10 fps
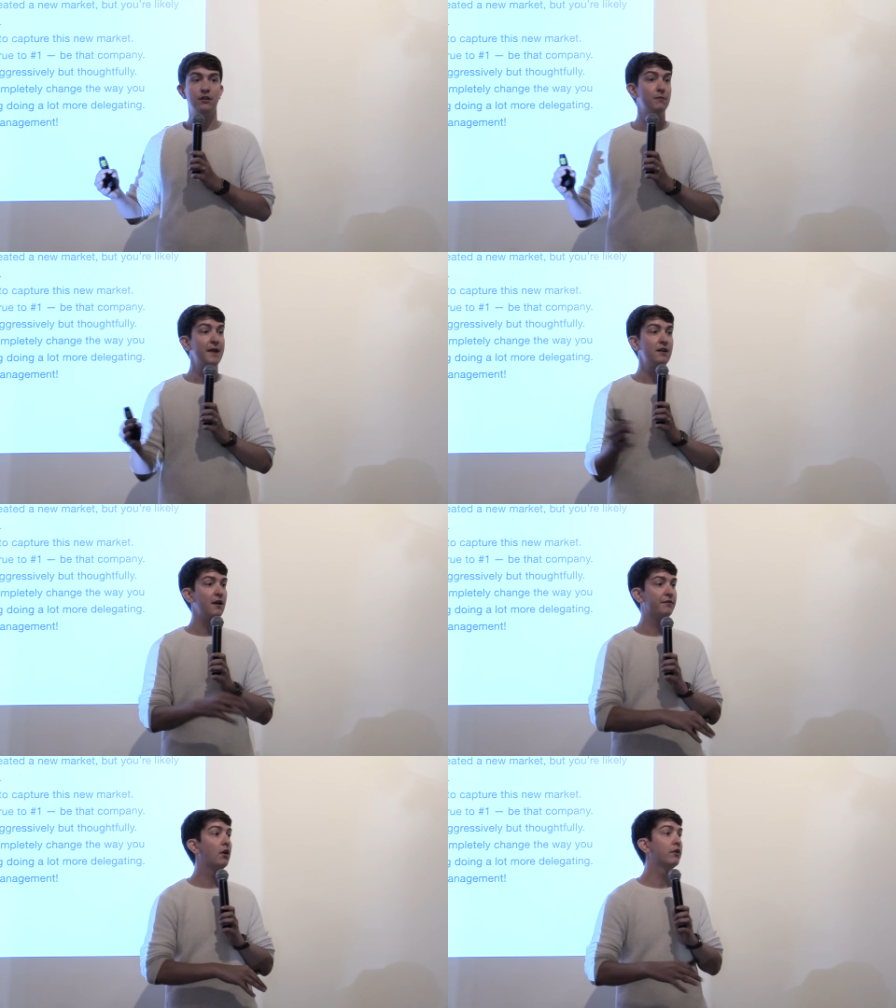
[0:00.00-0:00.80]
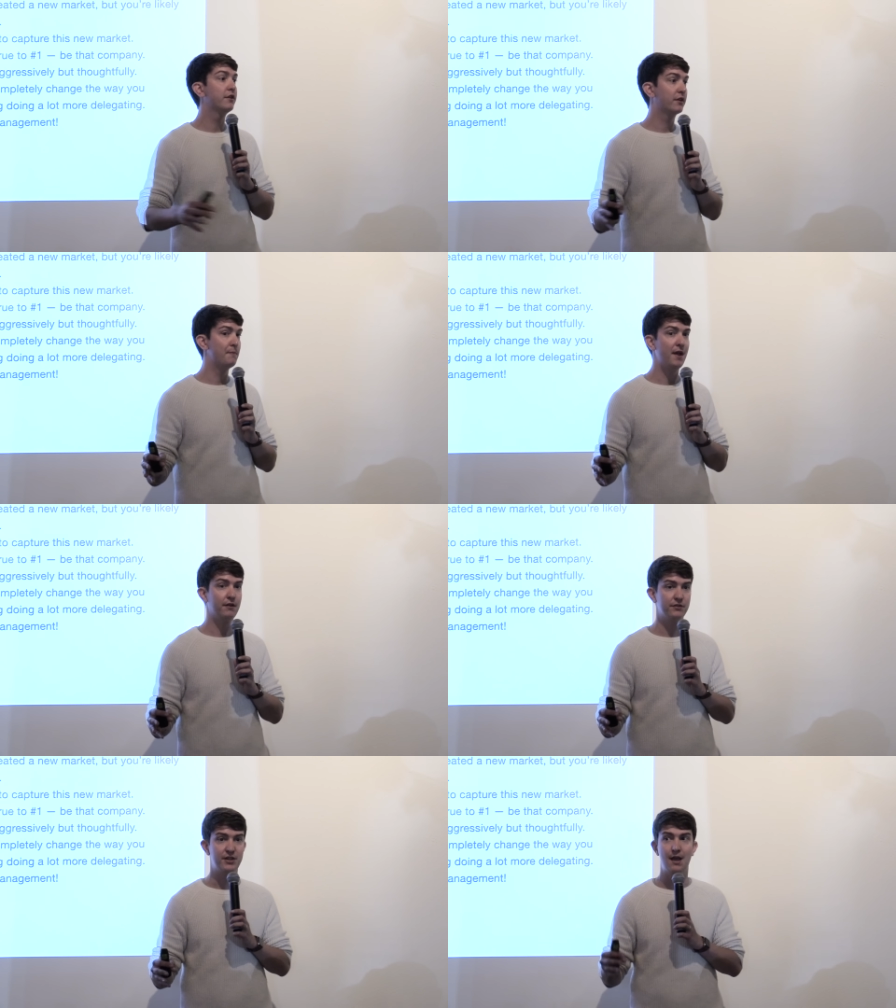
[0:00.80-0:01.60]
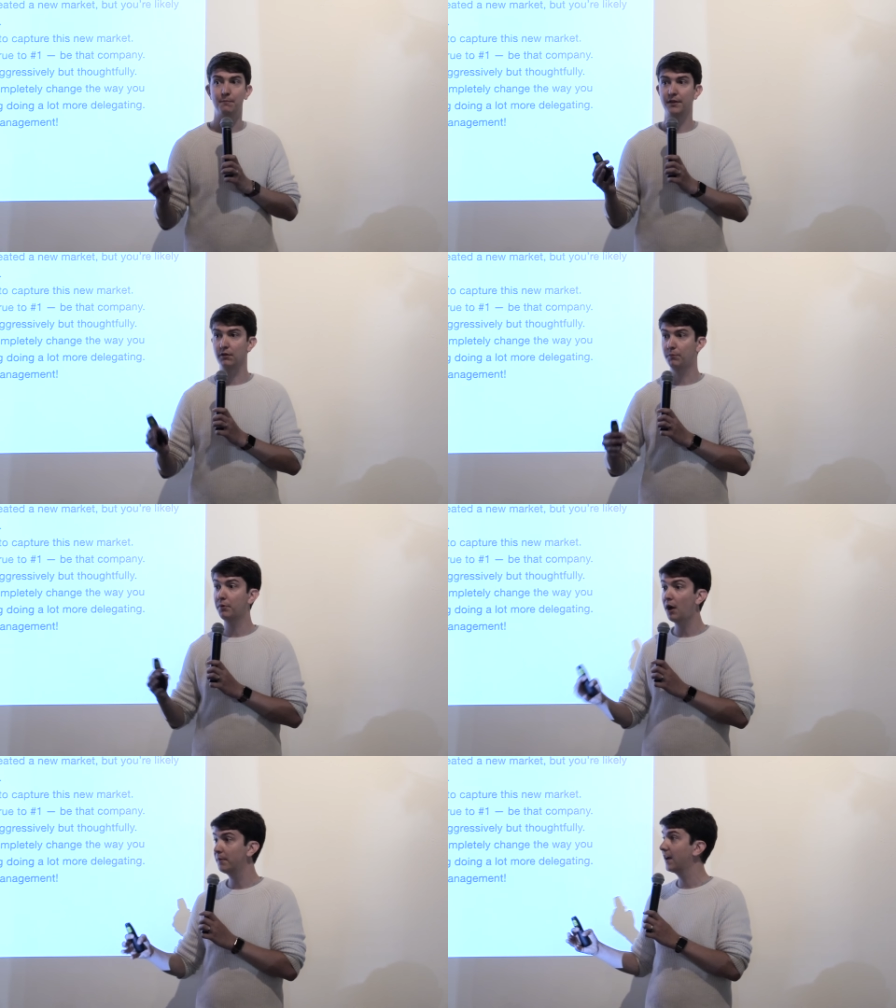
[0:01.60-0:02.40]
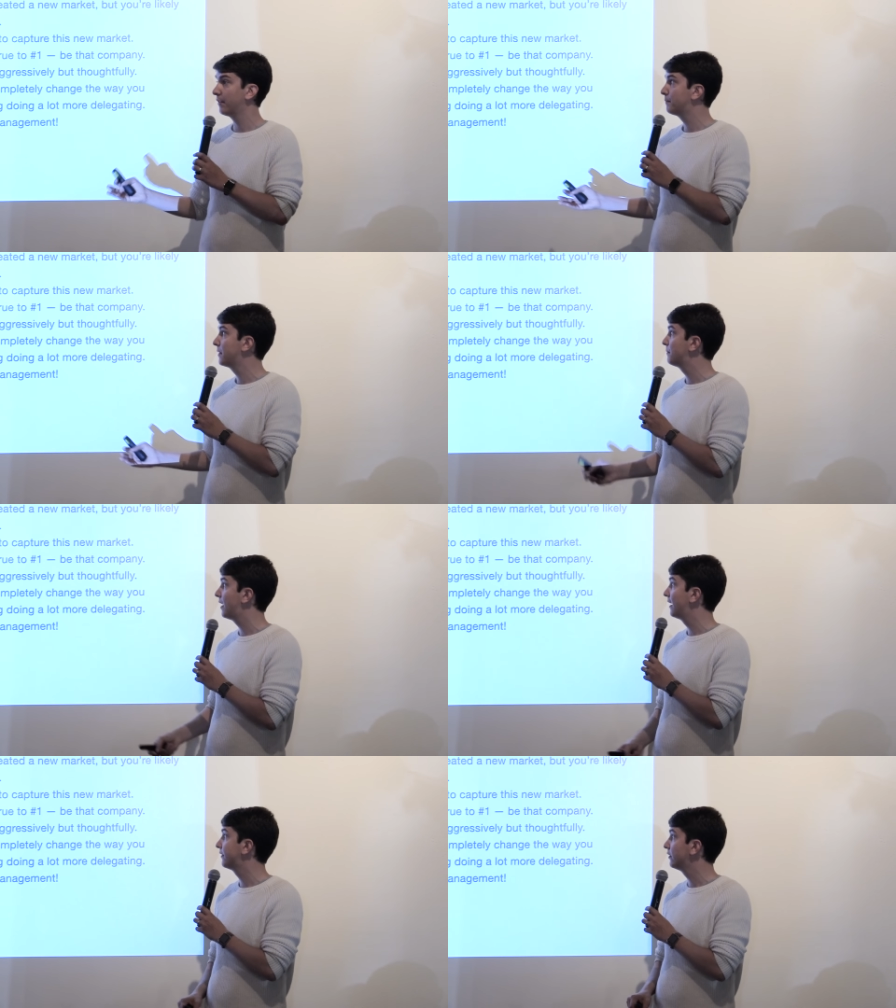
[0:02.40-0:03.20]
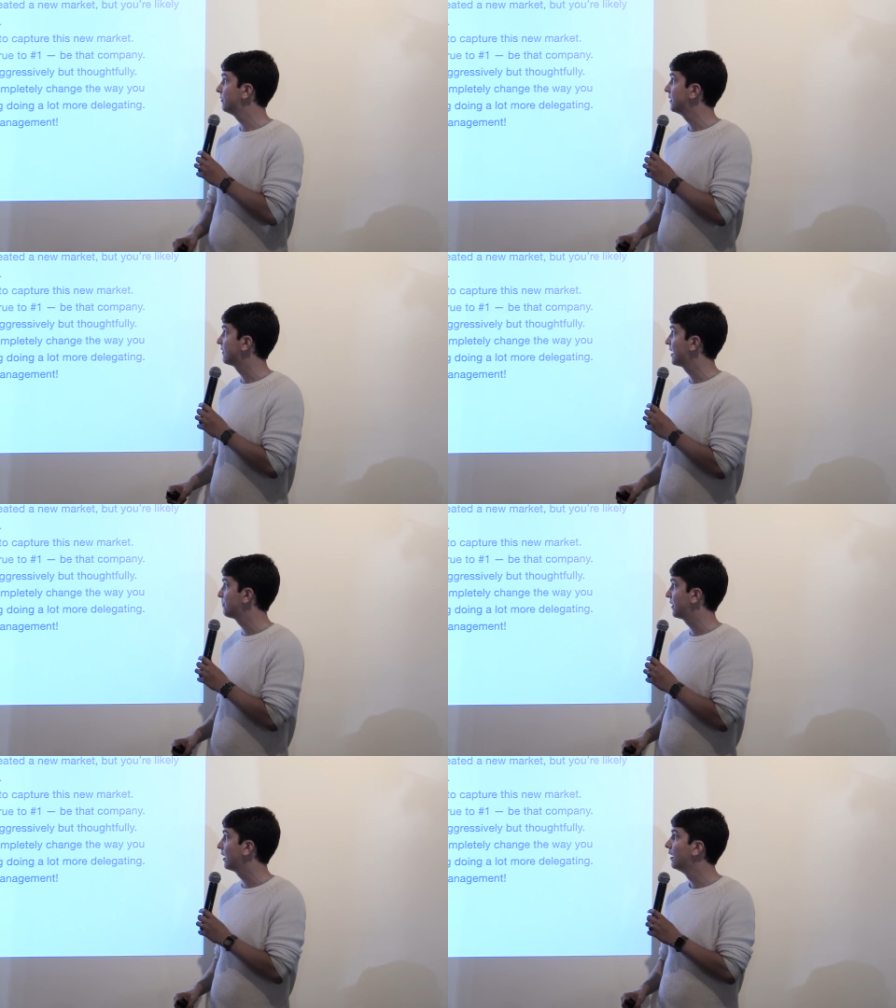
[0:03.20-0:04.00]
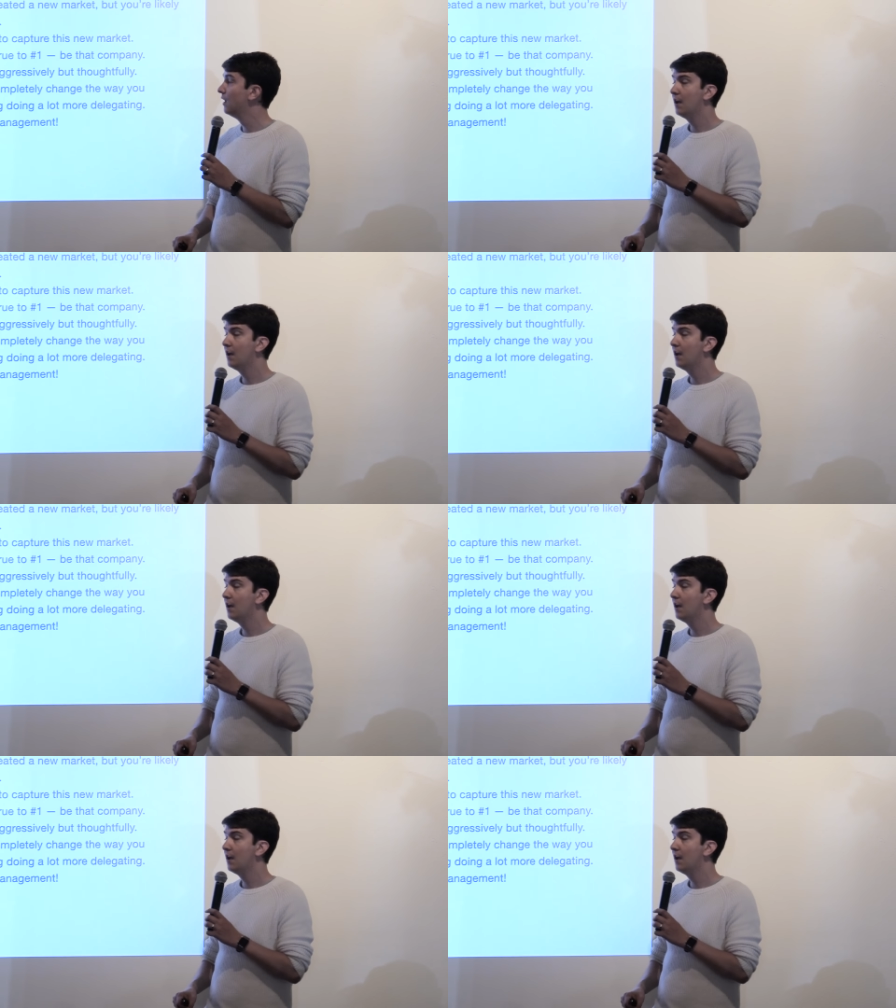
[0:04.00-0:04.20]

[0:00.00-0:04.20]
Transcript: You may not have heard of your competitors yet, but there's probably other people out there doing the same thing.